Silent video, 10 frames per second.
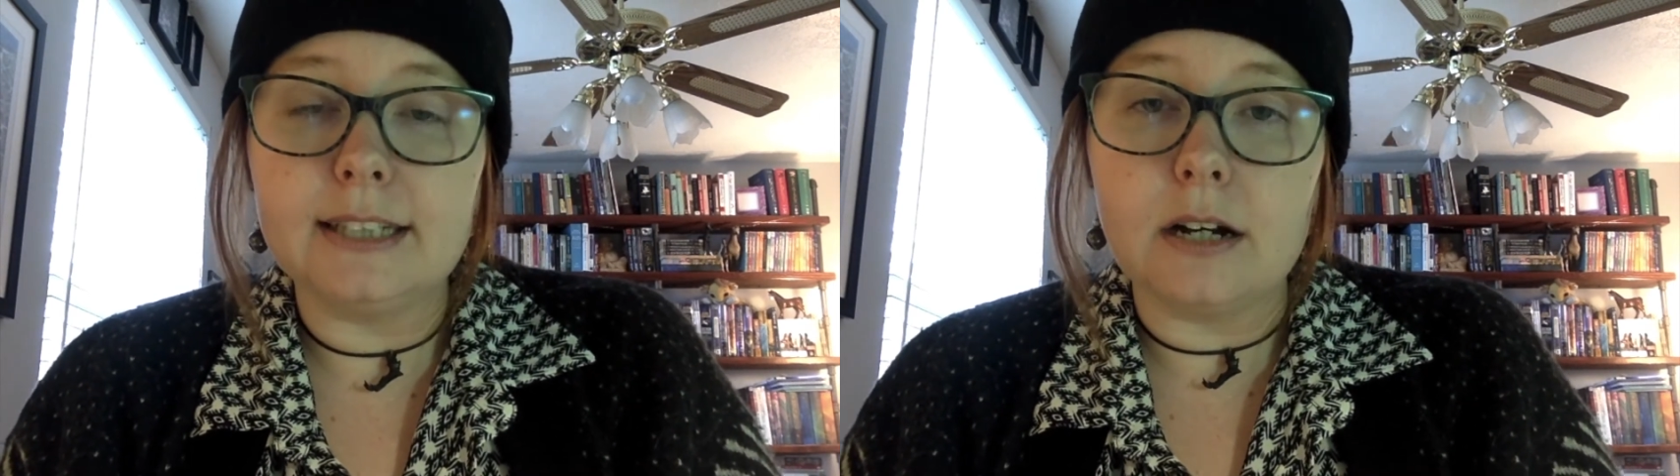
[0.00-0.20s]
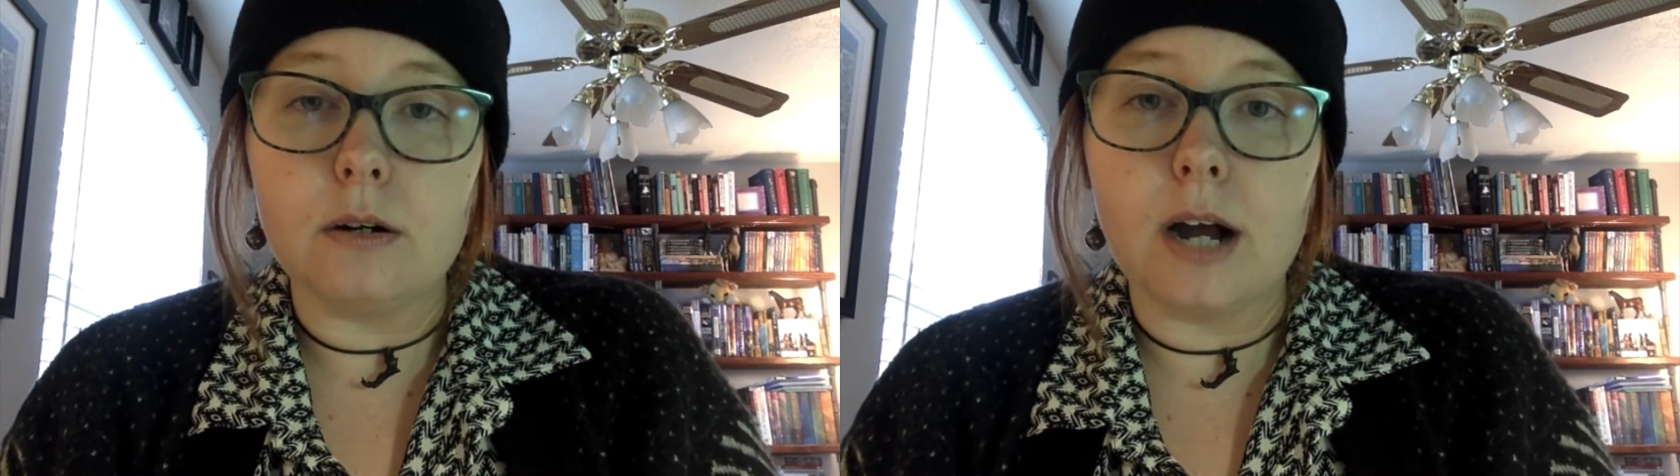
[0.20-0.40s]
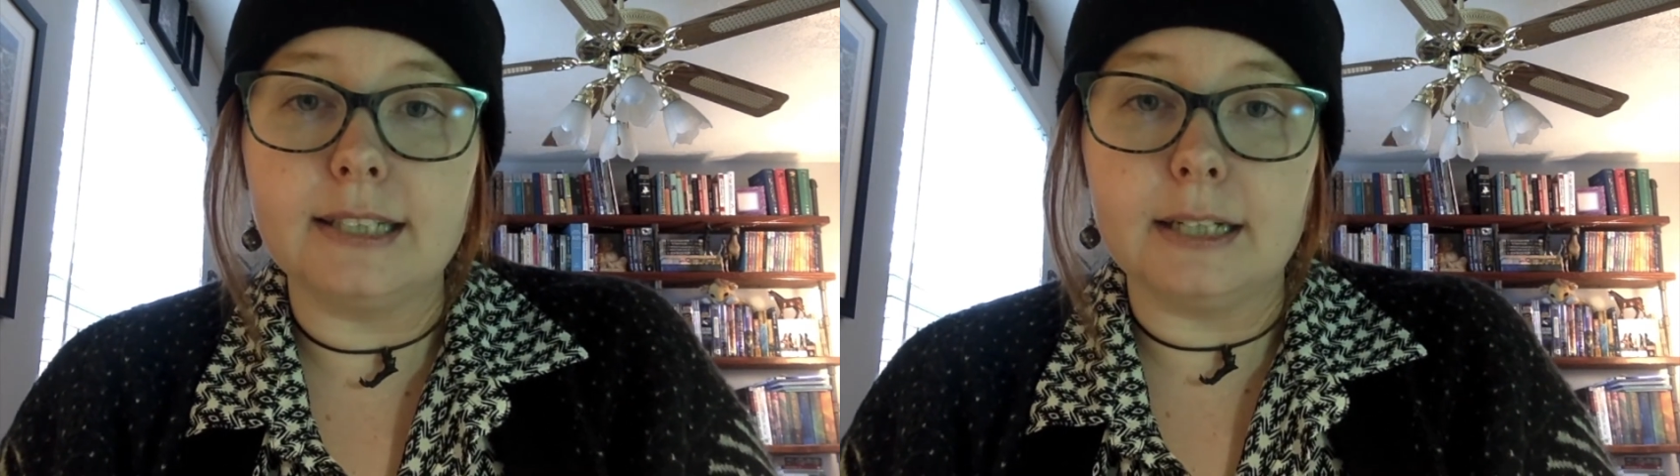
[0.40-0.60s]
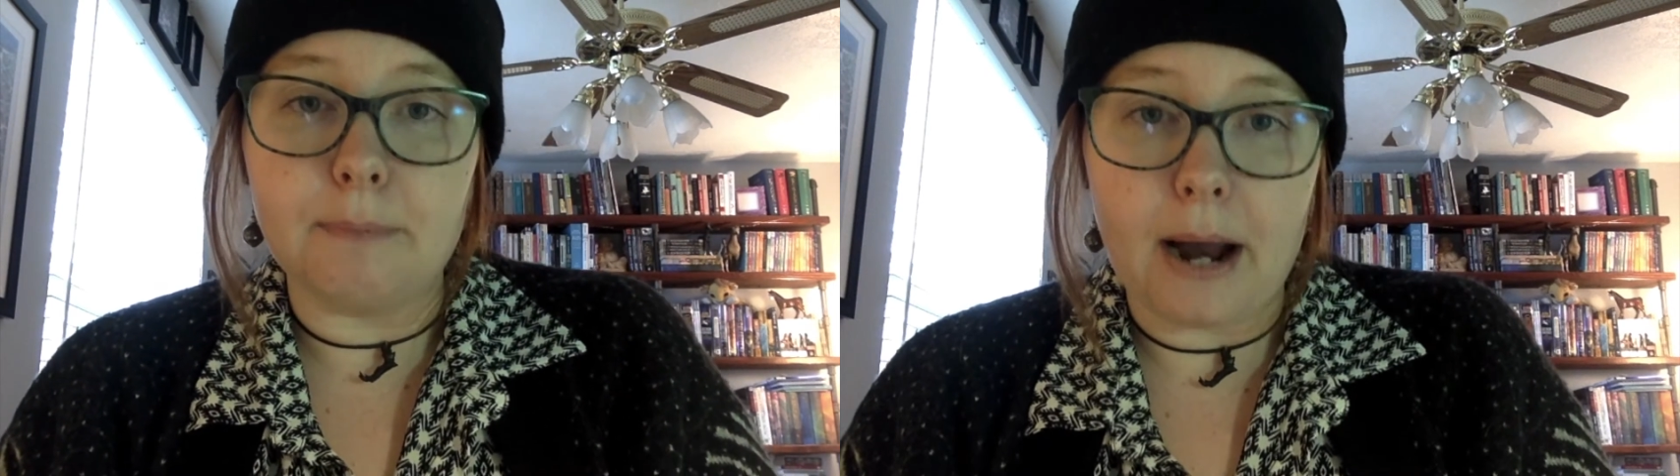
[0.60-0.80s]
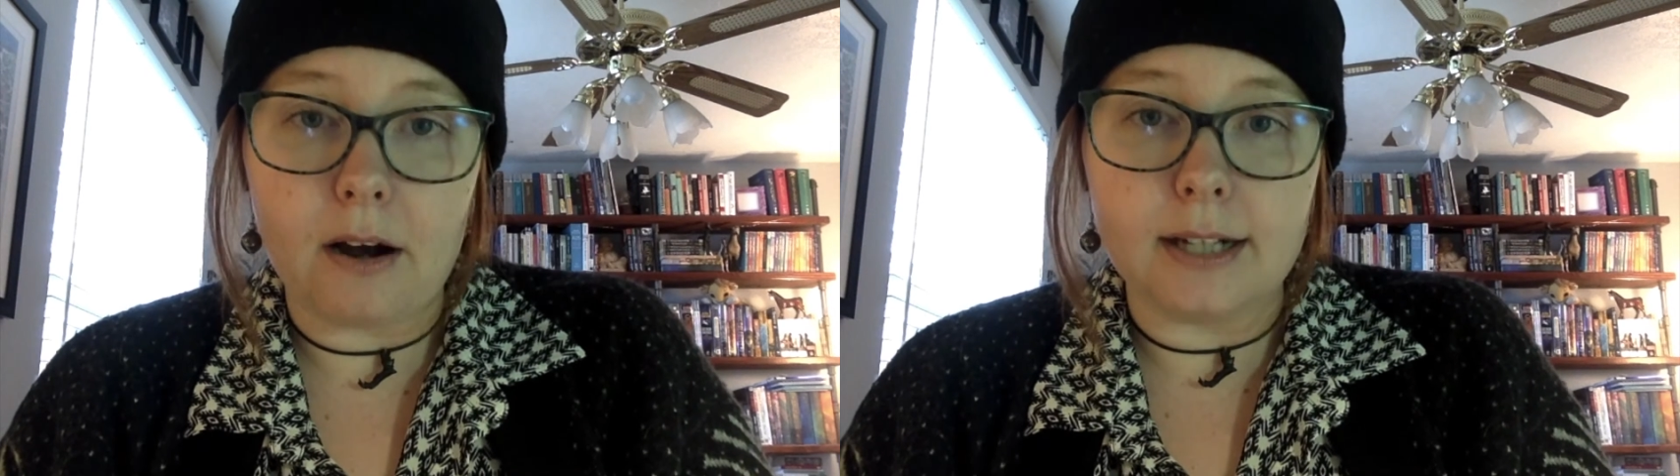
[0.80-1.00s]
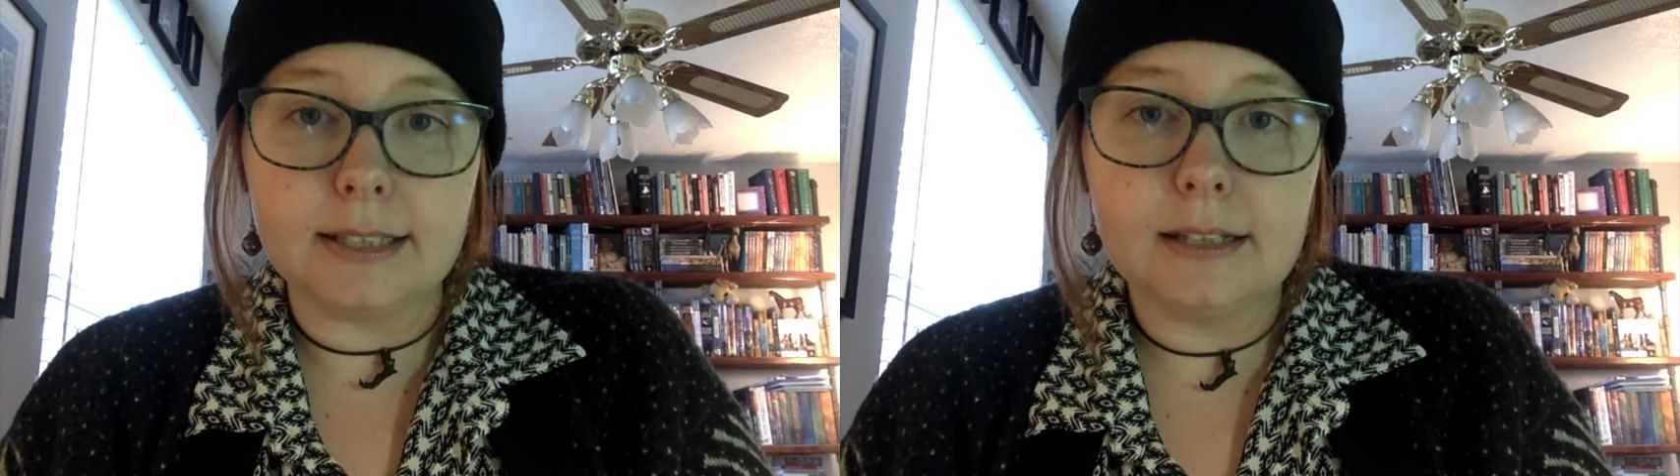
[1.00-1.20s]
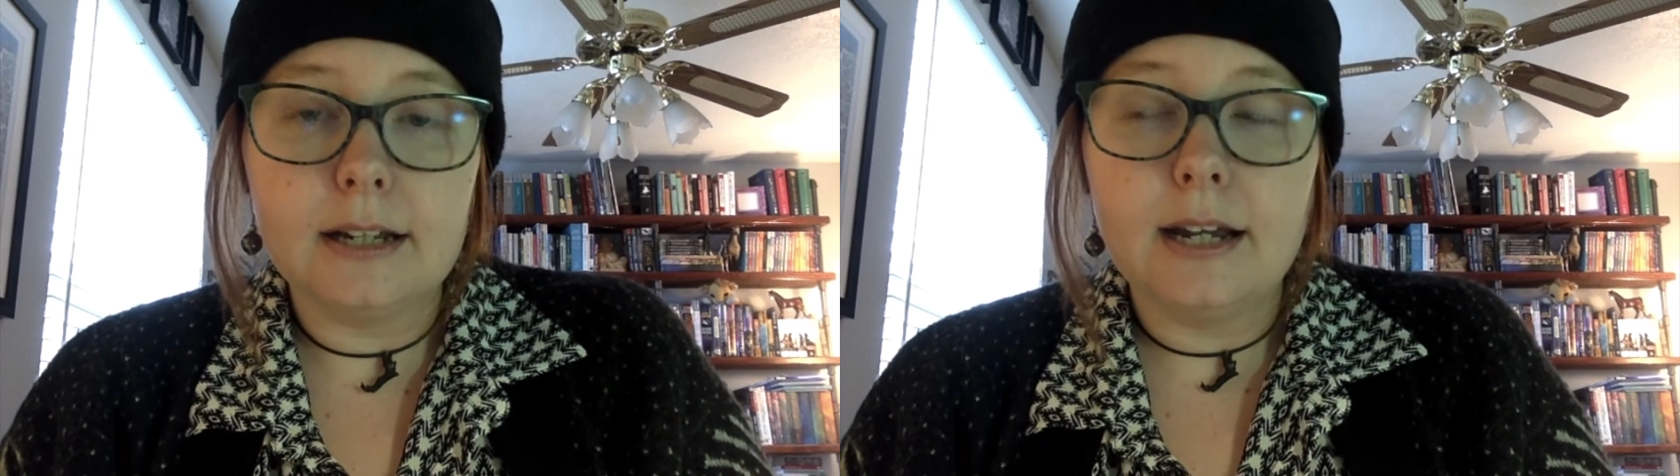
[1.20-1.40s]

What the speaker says: terrorizing Paris,